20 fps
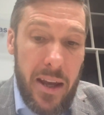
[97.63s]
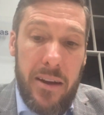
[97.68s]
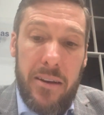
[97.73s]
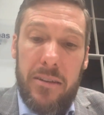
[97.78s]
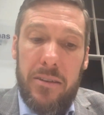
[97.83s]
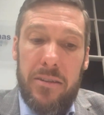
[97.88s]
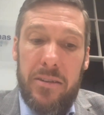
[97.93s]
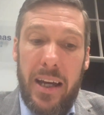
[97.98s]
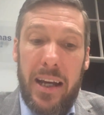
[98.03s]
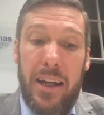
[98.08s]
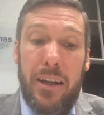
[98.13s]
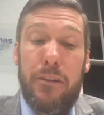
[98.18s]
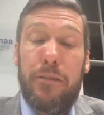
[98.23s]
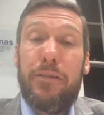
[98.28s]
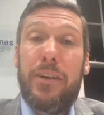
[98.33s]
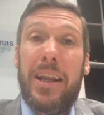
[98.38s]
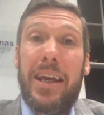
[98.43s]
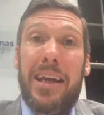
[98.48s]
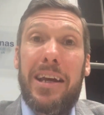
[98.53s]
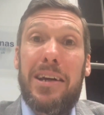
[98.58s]

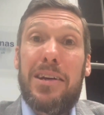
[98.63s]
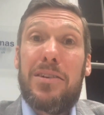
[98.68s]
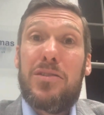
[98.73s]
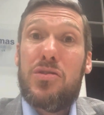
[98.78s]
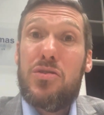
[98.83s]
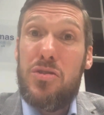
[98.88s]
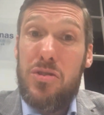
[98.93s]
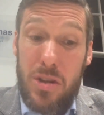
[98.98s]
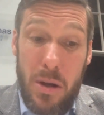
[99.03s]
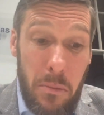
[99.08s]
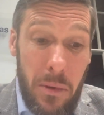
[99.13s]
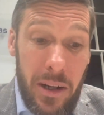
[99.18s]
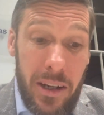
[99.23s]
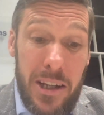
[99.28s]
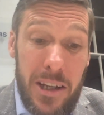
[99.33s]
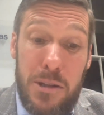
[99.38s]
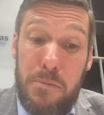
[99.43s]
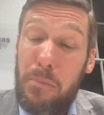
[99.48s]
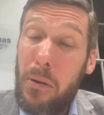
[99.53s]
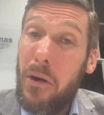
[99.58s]
Thankfully, someone
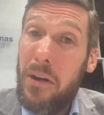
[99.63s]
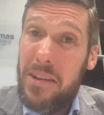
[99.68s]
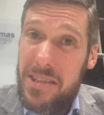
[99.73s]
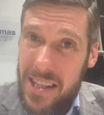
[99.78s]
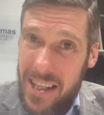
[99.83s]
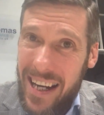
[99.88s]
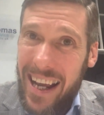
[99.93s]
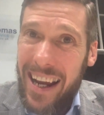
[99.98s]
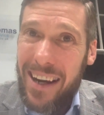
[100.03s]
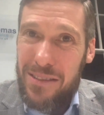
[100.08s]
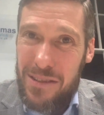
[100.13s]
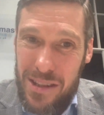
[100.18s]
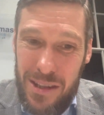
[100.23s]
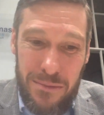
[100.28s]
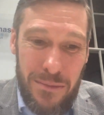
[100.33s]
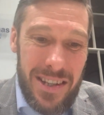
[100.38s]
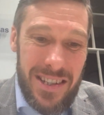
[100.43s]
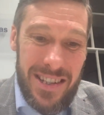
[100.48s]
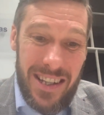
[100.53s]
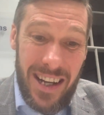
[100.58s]
has pointed out to
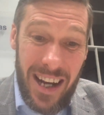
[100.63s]
Mr.